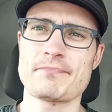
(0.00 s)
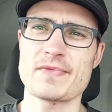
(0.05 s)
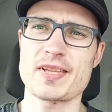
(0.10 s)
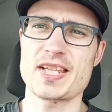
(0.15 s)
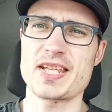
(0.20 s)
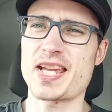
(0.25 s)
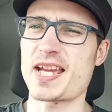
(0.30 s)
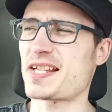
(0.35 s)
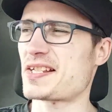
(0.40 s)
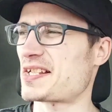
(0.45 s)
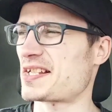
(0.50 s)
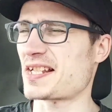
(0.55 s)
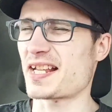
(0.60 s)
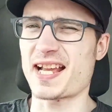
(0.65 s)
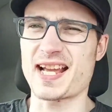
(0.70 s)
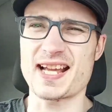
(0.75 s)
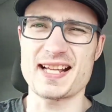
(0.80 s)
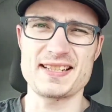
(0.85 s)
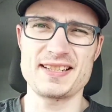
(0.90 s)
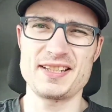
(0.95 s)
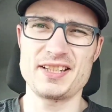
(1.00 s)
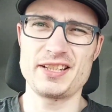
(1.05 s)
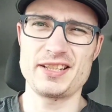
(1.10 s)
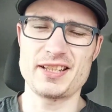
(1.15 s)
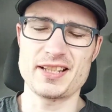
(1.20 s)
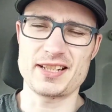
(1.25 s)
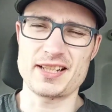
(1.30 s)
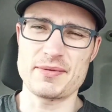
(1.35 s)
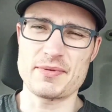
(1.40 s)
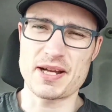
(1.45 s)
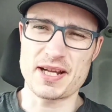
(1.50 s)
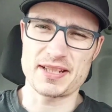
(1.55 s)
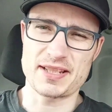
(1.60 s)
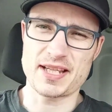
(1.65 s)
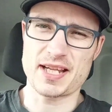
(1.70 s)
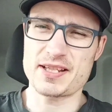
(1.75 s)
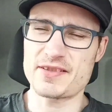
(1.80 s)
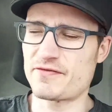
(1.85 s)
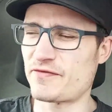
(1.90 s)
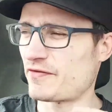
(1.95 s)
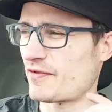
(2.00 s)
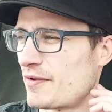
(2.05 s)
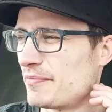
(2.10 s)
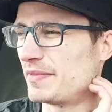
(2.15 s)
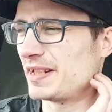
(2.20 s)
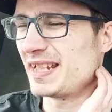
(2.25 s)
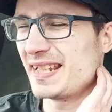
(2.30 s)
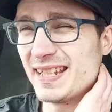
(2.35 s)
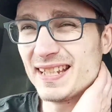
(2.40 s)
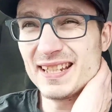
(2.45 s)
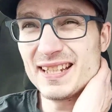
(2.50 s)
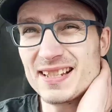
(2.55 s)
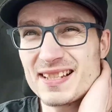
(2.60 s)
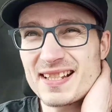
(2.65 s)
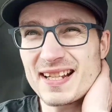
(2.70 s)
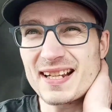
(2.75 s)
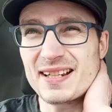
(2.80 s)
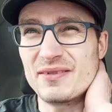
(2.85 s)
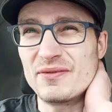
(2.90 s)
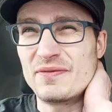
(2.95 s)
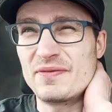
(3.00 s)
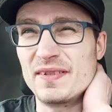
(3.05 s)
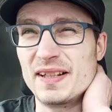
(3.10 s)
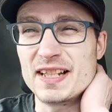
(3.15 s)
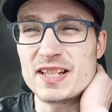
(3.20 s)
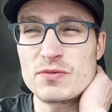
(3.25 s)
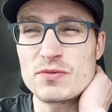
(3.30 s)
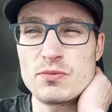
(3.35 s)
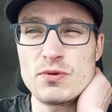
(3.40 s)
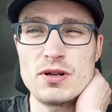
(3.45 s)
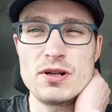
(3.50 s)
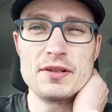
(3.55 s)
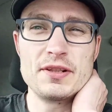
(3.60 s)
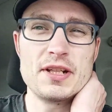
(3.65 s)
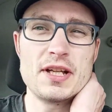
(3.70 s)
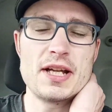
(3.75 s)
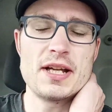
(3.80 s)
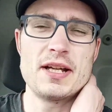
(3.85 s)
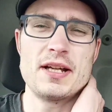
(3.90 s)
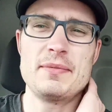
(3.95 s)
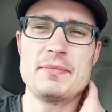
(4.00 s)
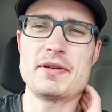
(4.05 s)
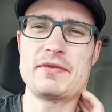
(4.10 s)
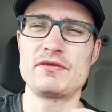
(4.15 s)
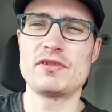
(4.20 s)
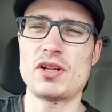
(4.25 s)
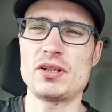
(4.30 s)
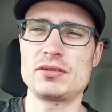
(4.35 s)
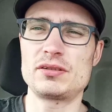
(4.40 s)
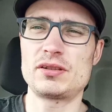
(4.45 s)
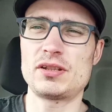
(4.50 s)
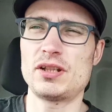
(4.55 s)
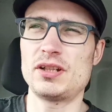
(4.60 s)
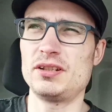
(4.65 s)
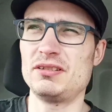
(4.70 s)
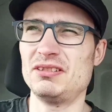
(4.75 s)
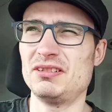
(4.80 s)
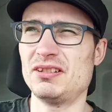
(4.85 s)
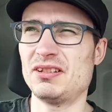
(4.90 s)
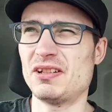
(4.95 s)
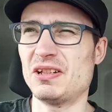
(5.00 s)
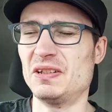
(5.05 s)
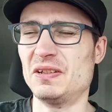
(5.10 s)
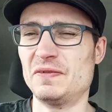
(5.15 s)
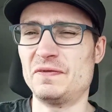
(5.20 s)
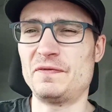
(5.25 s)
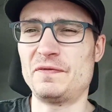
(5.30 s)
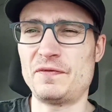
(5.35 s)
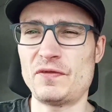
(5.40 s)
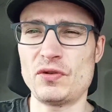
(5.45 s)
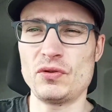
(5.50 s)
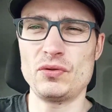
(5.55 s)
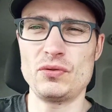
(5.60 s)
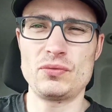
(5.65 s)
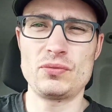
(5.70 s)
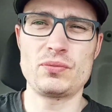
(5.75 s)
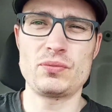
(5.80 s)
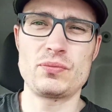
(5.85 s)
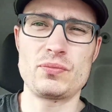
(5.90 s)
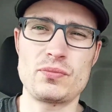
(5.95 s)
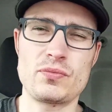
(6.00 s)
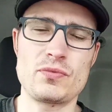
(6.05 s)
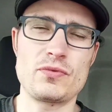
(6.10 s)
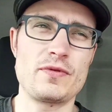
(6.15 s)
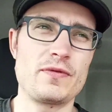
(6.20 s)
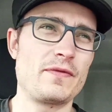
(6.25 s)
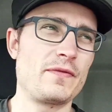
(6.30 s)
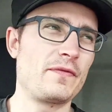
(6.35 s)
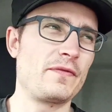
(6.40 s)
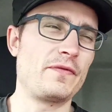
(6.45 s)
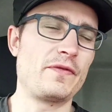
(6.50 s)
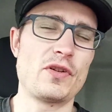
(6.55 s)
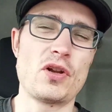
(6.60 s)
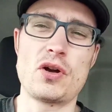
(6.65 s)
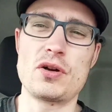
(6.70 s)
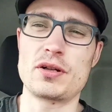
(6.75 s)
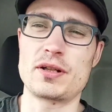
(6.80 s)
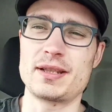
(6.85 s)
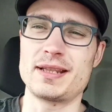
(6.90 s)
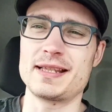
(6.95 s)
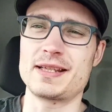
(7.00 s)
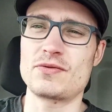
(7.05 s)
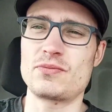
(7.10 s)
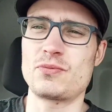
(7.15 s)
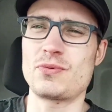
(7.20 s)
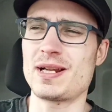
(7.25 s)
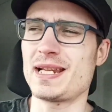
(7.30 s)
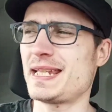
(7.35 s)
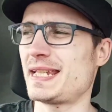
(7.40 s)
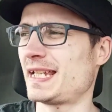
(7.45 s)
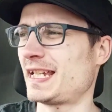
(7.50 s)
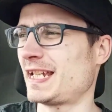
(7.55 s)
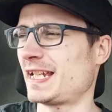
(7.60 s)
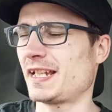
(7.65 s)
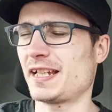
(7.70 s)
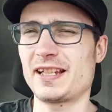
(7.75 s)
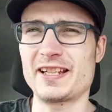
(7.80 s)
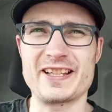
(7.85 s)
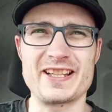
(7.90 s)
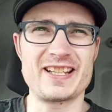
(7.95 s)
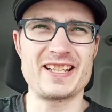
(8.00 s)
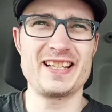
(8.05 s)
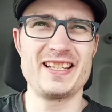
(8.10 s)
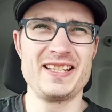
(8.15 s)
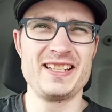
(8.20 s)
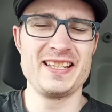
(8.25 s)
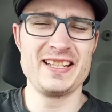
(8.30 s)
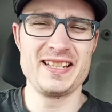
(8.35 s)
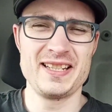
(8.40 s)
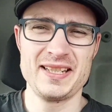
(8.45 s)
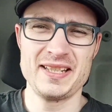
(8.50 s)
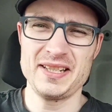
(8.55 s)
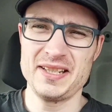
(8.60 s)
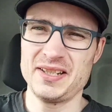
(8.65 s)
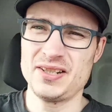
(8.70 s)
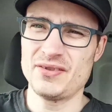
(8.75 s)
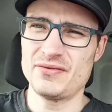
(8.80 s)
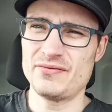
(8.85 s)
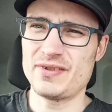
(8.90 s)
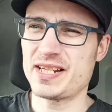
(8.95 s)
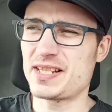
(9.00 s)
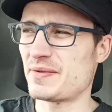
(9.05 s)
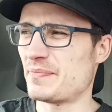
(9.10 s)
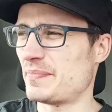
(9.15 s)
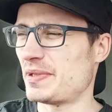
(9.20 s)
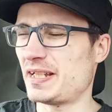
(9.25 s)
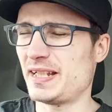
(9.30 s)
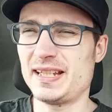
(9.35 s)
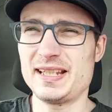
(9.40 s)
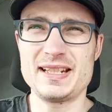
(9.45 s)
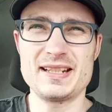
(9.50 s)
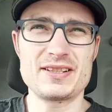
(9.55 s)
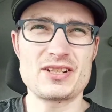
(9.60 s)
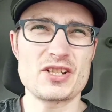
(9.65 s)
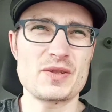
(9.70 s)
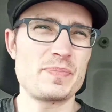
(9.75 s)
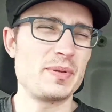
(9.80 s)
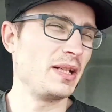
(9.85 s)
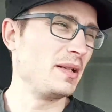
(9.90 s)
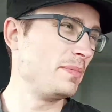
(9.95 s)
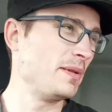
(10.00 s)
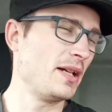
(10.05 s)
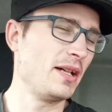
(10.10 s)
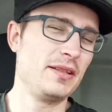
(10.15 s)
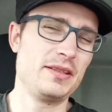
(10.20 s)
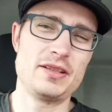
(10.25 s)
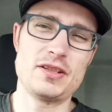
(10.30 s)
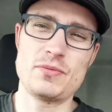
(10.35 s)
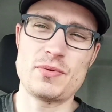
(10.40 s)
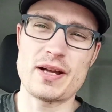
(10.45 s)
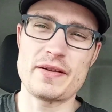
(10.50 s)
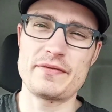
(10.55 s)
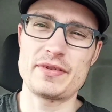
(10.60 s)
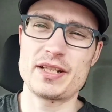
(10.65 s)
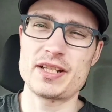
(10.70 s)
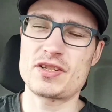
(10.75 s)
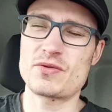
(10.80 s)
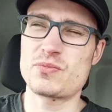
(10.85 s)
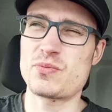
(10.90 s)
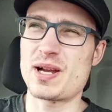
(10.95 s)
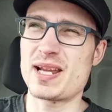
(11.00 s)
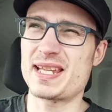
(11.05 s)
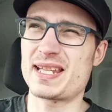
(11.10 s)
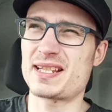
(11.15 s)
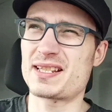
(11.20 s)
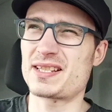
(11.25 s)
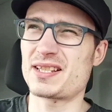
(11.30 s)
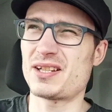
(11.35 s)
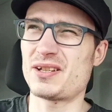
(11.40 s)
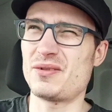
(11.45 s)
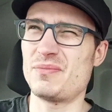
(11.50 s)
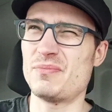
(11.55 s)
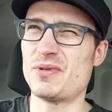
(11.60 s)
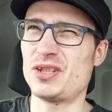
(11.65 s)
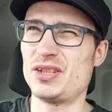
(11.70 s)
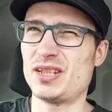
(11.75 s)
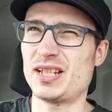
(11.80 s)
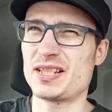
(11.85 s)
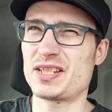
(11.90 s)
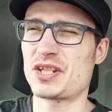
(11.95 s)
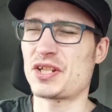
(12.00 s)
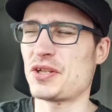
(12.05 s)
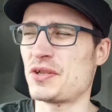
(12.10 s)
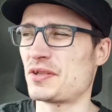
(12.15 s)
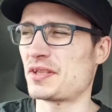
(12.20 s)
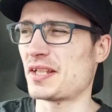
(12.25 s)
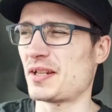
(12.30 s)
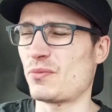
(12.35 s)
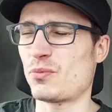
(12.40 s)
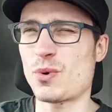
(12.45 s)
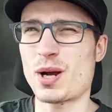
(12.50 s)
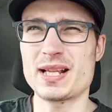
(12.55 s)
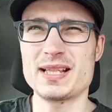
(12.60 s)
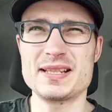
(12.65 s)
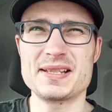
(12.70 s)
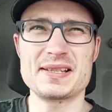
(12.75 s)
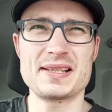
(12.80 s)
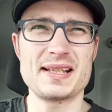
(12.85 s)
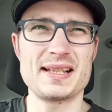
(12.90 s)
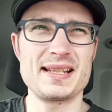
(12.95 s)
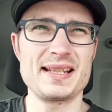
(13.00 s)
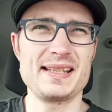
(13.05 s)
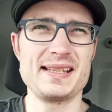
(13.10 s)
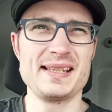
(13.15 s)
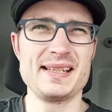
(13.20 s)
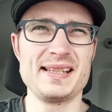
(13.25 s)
Yes, and you might have guessed from the title for this one, I've not done a full vlog this week. Reason being, I've just been a bit under the weather this week, so Monday, Tuesday, Wednesday,